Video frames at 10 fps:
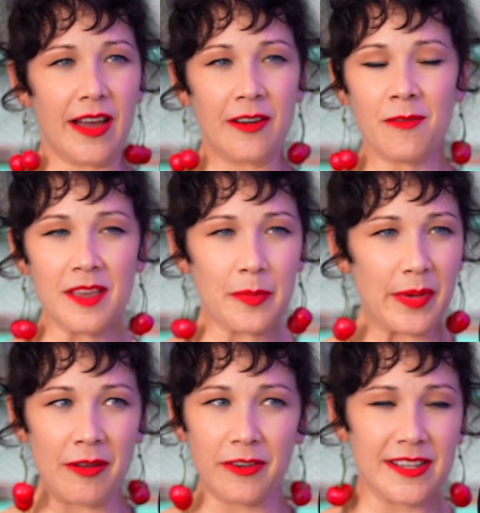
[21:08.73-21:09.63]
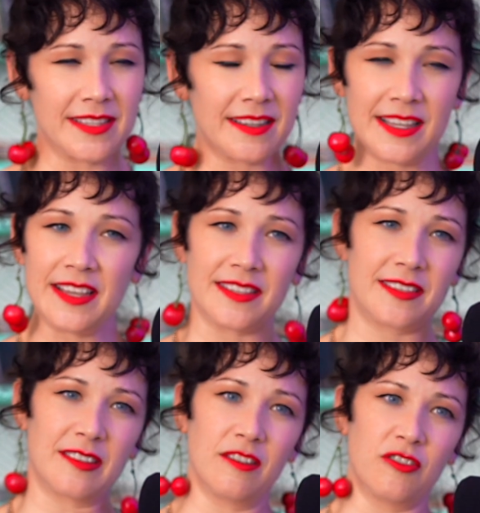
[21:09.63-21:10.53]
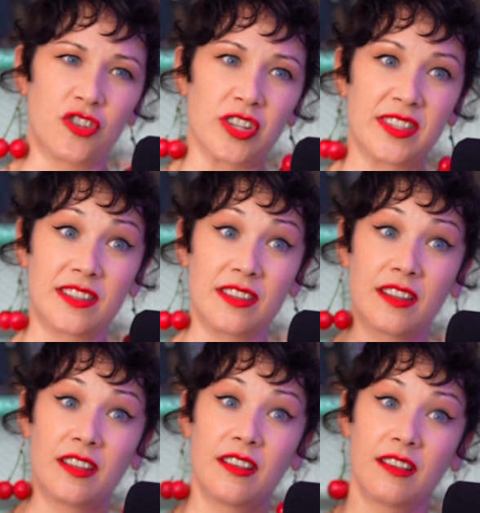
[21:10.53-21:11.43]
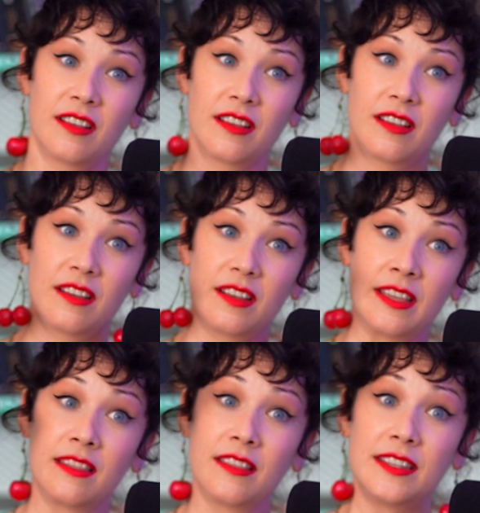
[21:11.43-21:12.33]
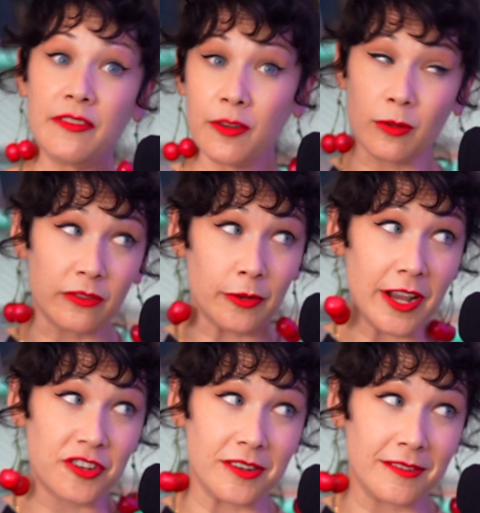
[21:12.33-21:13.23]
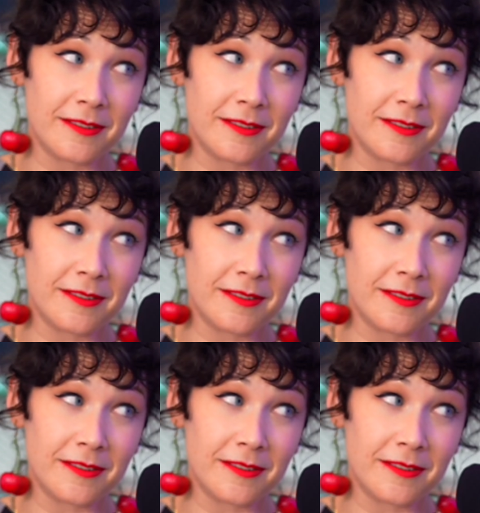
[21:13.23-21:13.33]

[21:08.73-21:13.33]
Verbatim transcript: I don't think boundaries exist just in the difficult direction.